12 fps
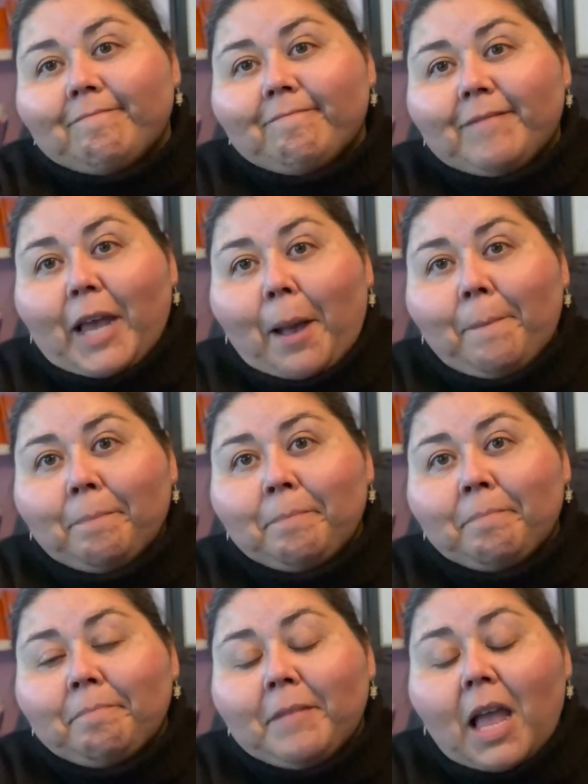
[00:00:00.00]
yeah,
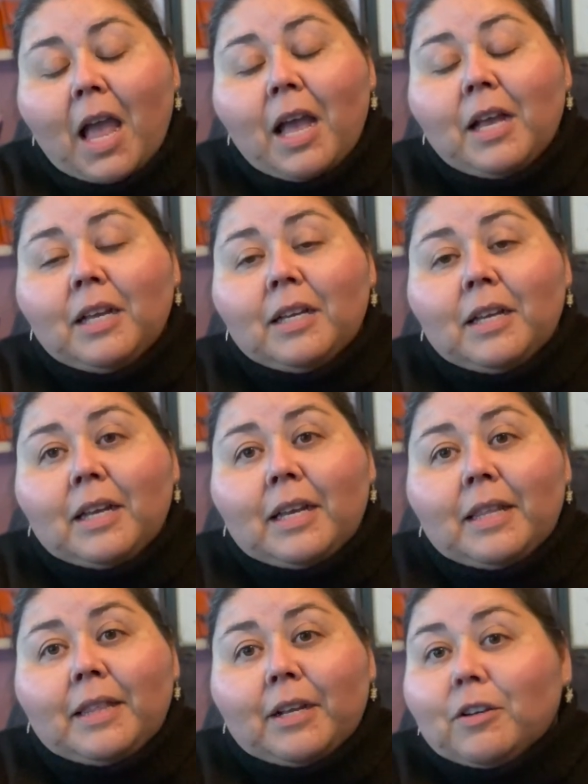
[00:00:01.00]

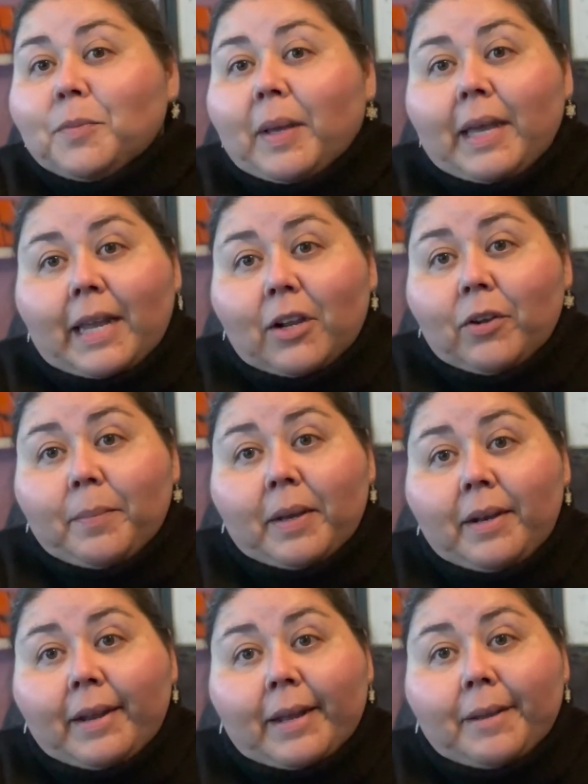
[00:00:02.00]
there's my Angry
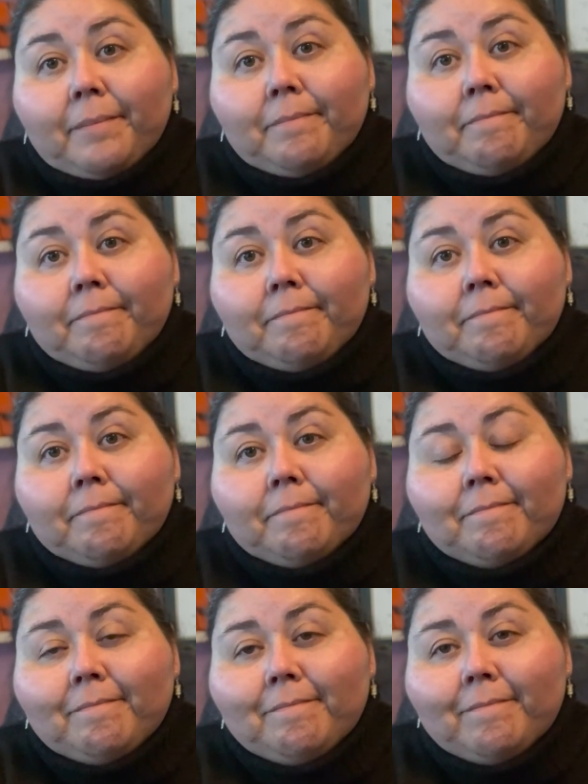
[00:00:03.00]
Monday.
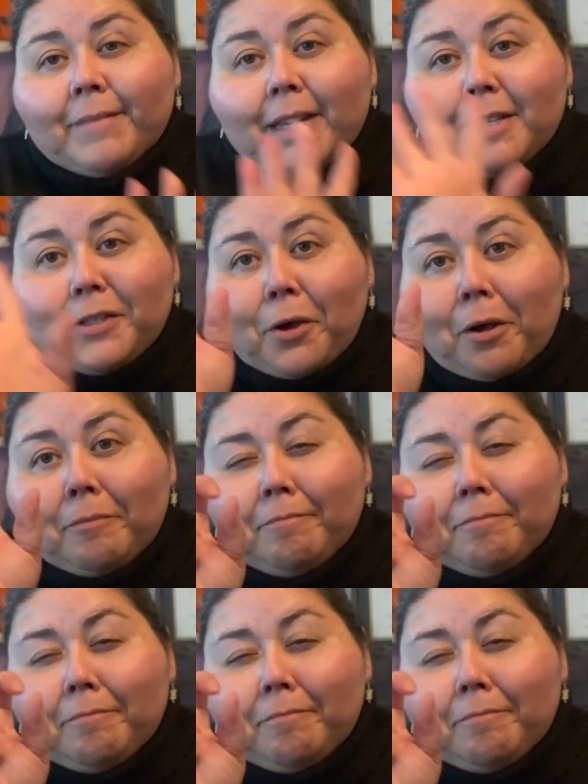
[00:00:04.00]
Thanks, y'all.